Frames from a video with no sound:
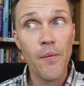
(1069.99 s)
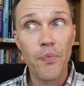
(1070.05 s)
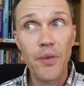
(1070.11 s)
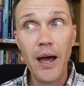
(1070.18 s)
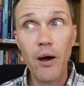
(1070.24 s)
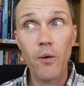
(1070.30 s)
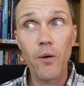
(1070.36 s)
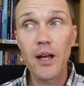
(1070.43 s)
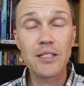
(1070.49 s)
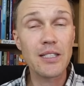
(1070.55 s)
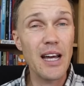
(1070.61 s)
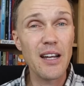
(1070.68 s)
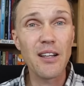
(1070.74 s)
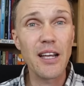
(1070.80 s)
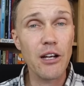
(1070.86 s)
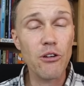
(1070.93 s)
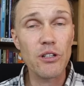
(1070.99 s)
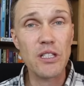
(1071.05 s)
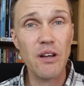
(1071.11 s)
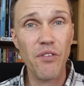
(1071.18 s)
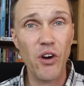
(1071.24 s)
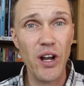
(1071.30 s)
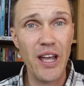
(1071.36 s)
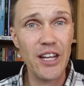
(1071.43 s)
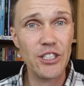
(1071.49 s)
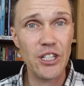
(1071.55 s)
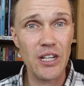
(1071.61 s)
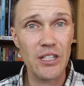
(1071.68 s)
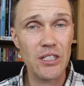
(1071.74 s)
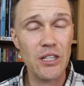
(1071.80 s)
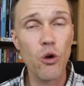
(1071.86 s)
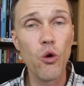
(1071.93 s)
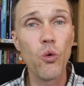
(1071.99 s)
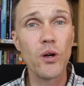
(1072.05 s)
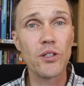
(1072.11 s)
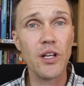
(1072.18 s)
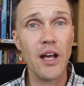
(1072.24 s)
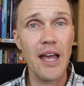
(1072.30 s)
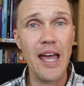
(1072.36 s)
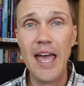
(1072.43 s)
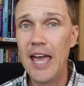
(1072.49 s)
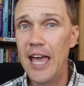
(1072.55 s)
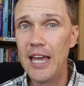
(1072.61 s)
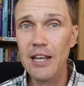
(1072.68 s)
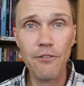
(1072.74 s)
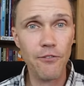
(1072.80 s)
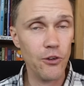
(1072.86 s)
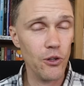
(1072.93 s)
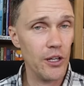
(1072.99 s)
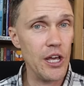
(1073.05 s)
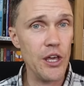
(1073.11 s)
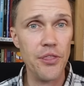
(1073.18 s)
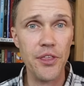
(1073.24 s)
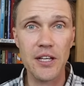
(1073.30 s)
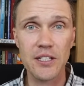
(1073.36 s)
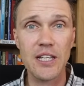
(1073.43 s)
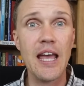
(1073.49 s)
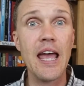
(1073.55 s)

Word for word: Now, it's kind of like Christopher Hitchens, who was a hateful atheist.